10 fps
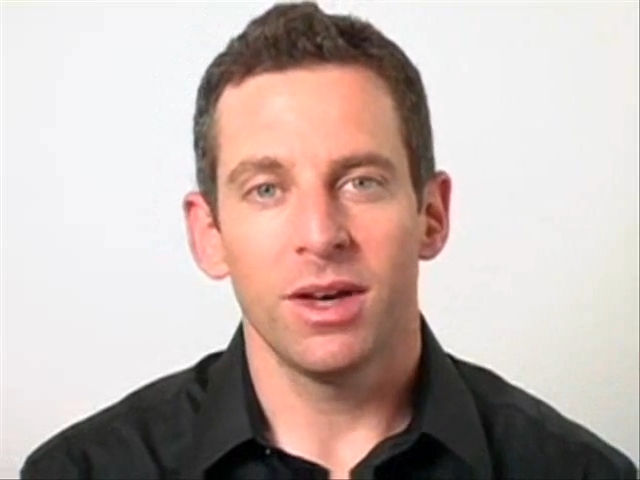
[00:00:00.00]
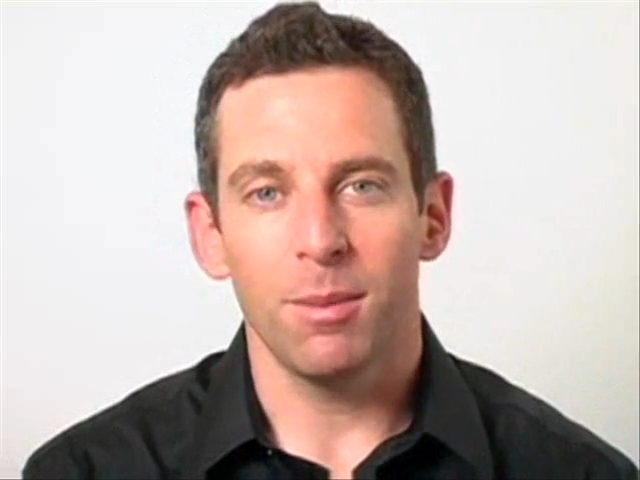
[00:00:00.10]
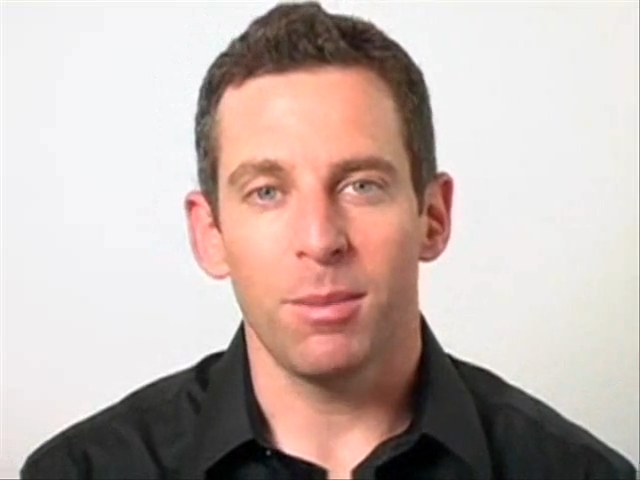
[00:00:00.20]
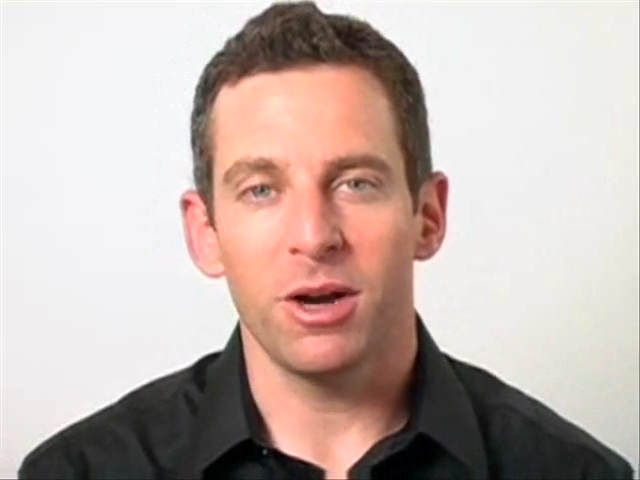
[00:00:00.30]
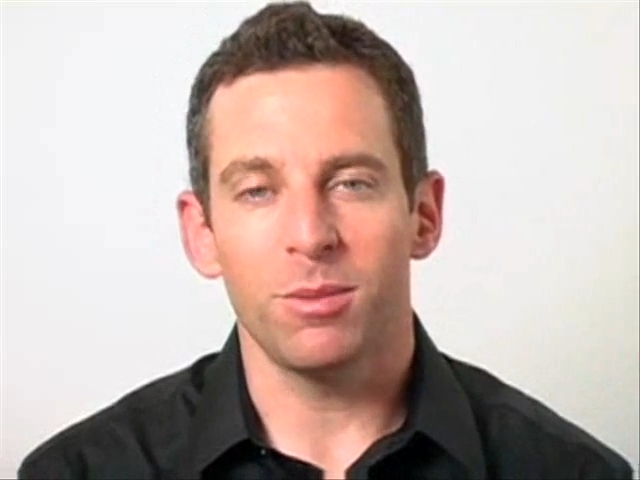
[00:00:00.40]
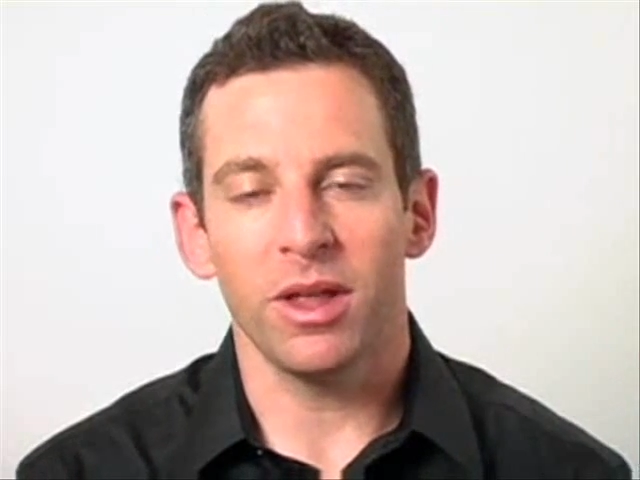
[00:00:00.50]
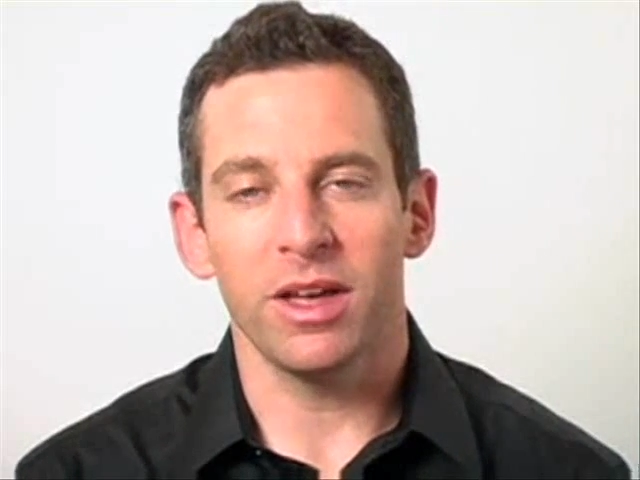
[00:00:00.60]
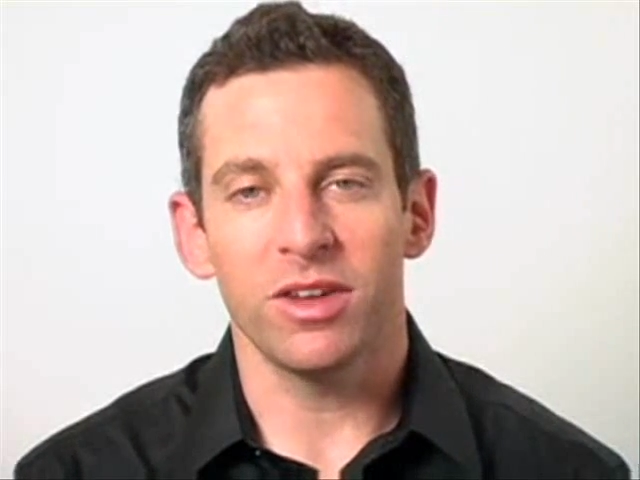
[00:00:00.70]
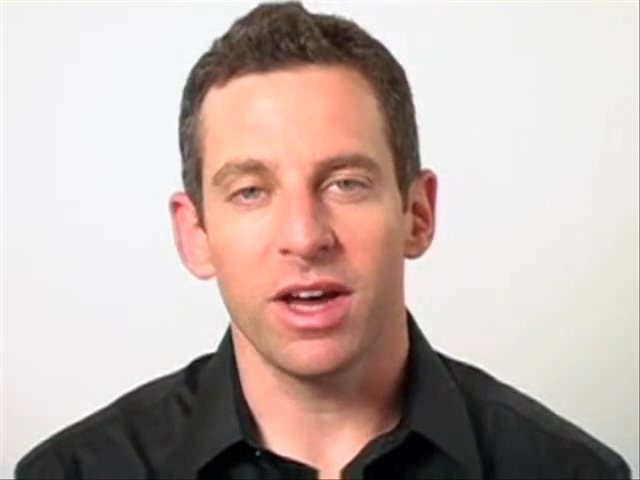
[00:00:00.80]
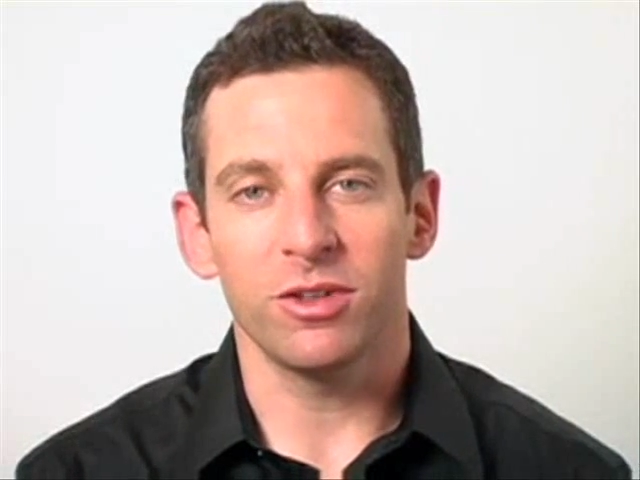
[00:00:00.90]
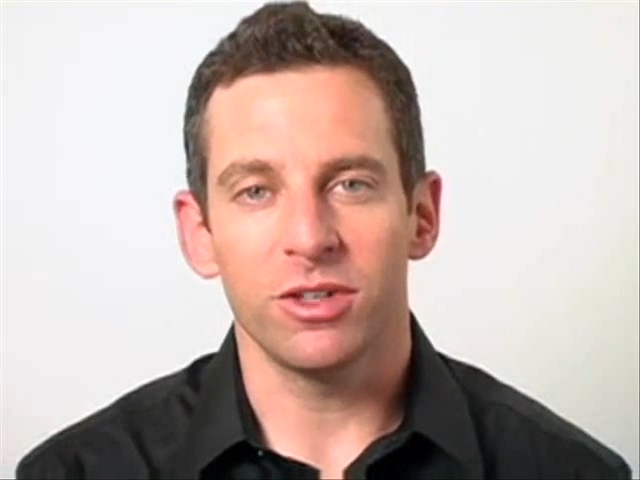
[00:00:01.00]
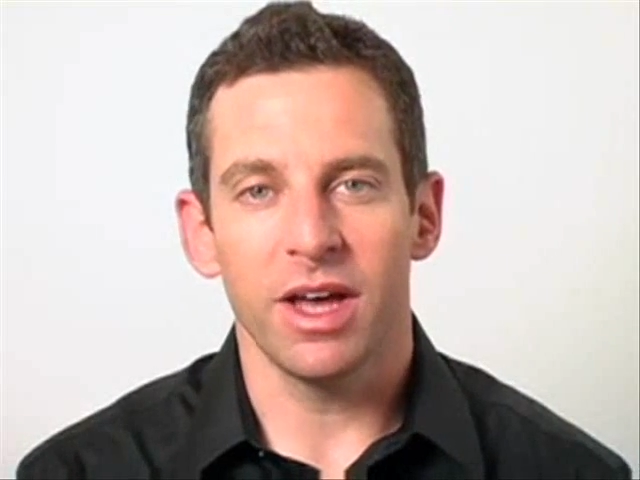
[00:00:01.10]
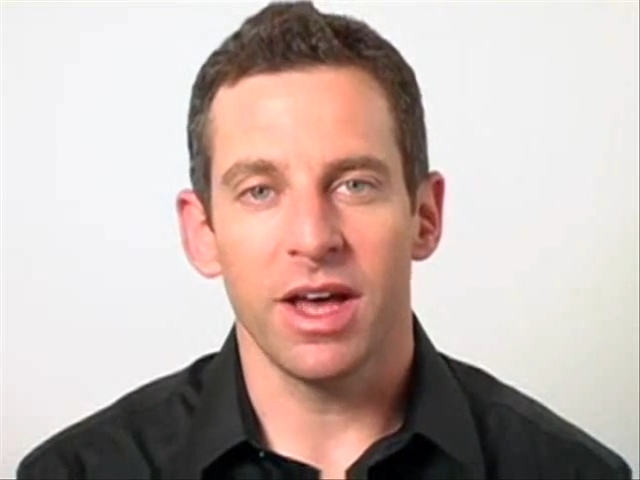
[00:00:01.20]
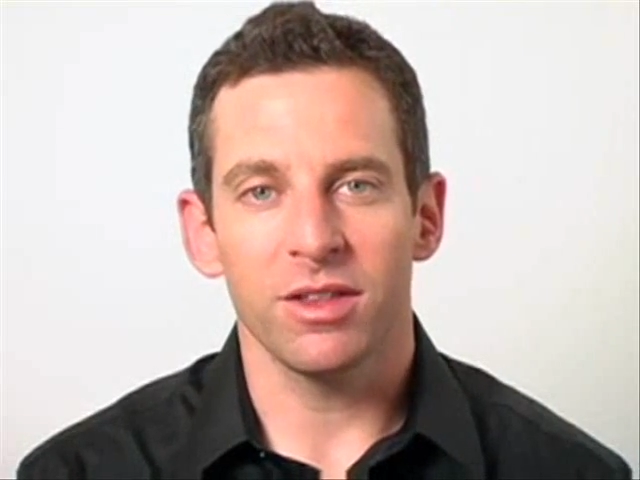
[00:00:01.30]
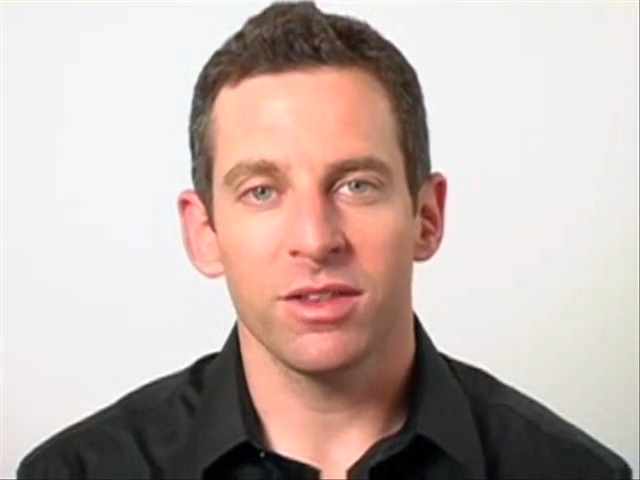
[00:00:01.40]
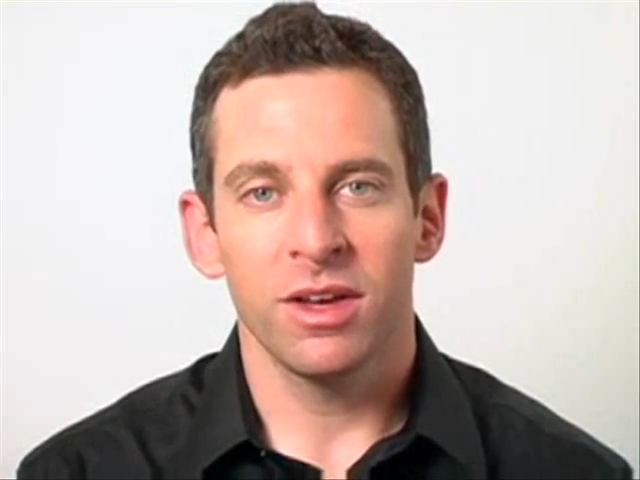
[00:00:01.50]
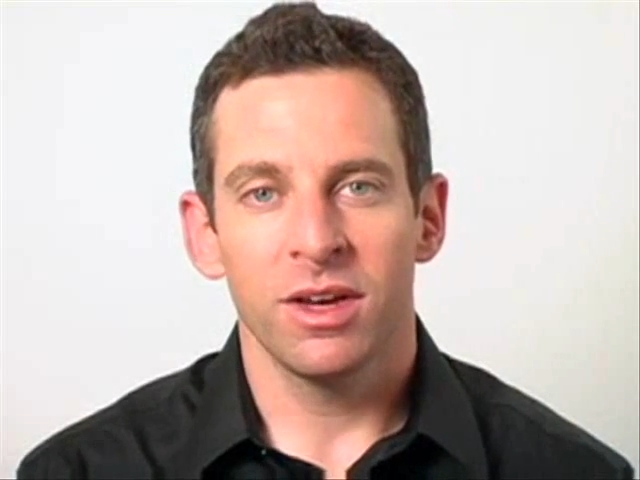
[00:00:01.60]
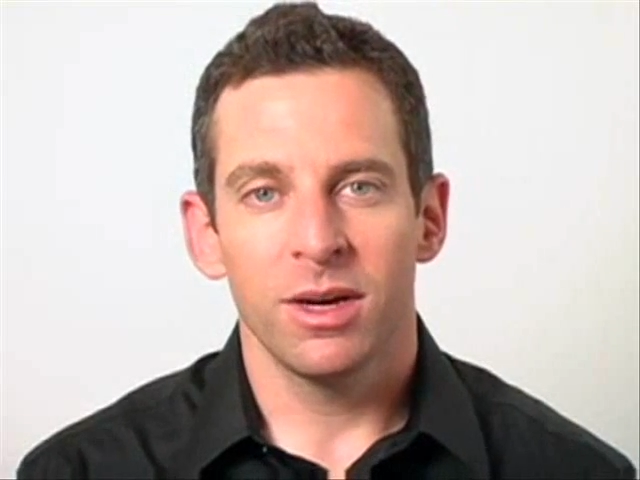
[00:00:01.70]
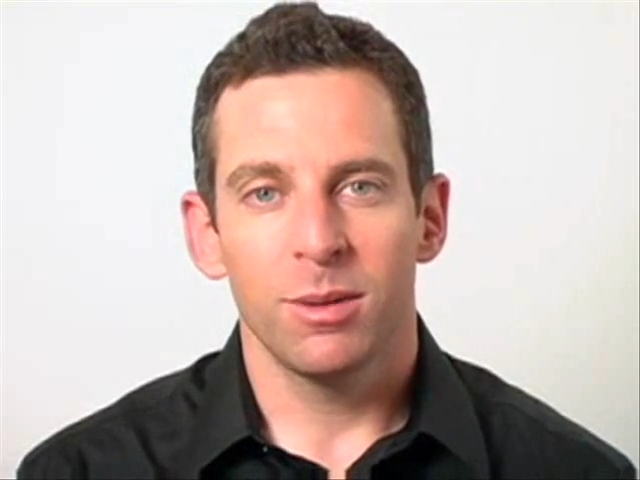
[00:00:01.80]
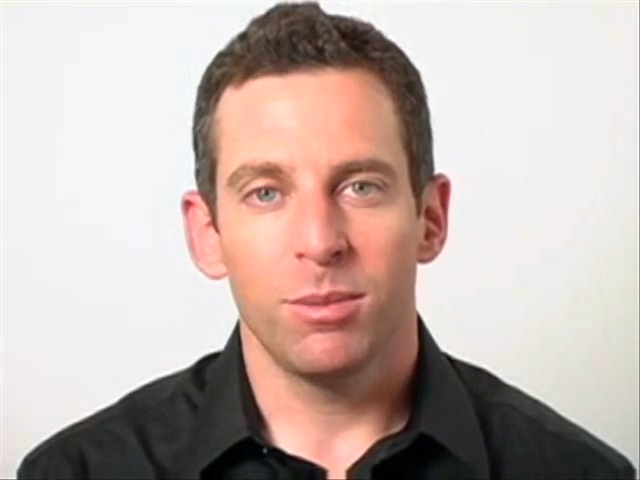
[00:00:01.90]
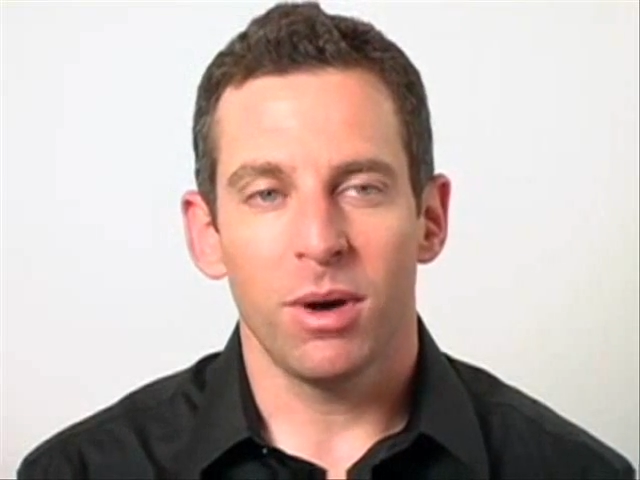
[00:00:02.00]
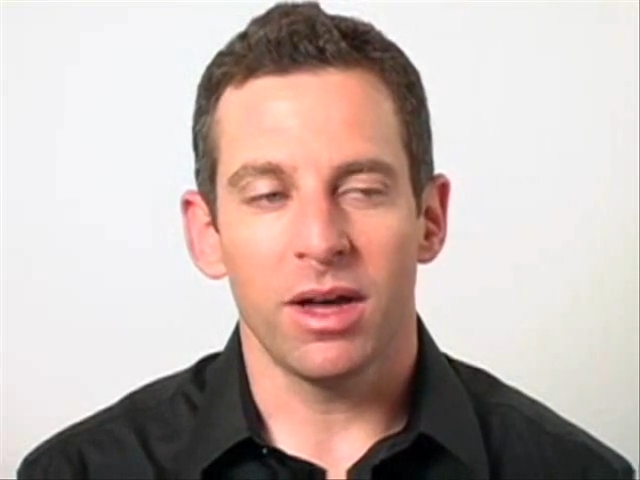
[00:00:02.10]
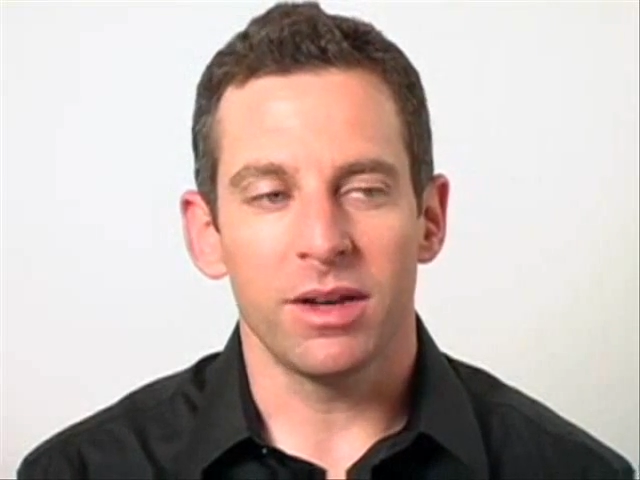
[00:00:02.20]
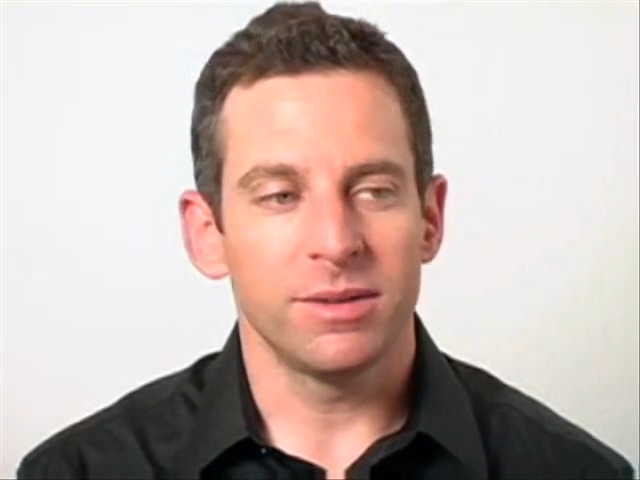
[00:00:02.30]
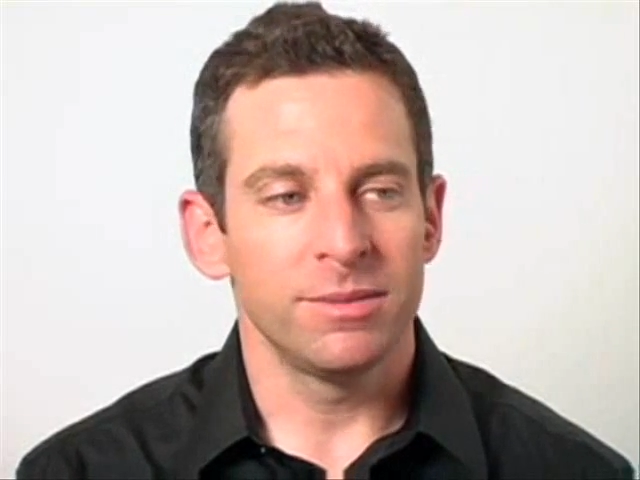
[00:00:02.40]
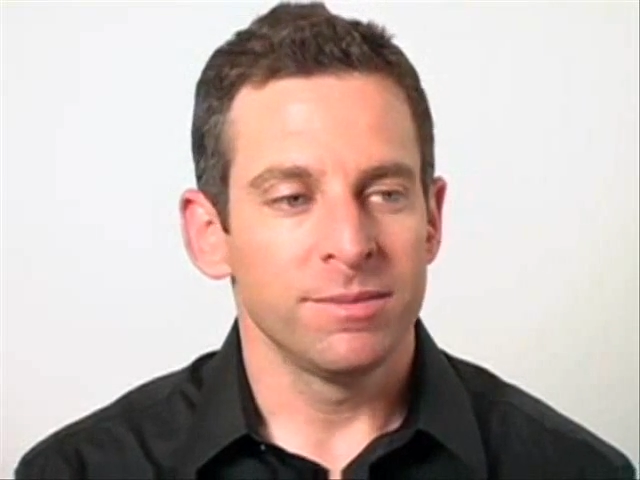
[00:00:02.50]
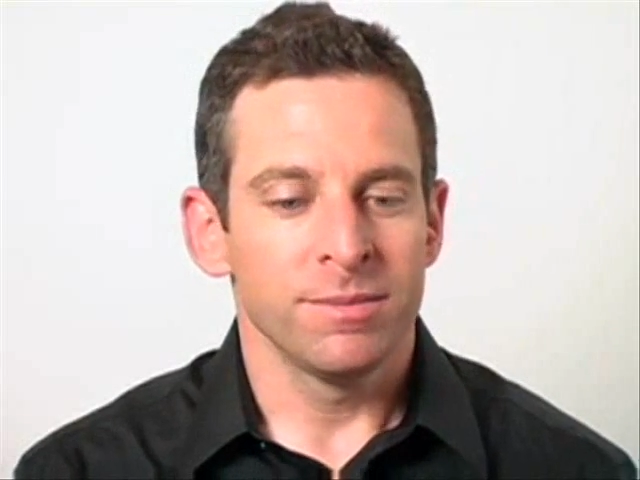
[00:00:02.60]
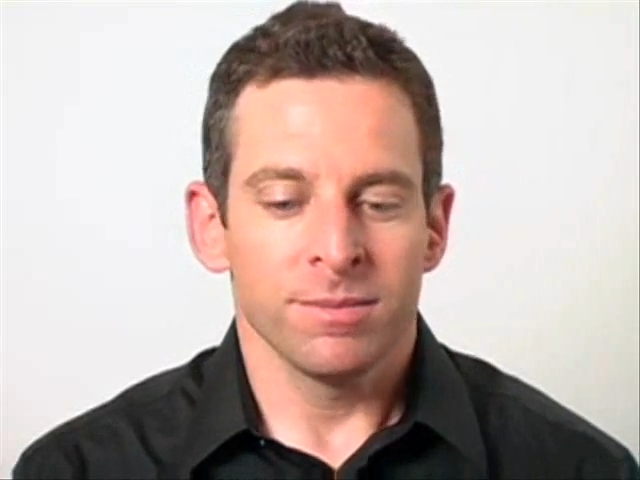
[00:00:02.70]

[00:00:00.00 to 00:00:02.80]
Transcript: a better place after death. But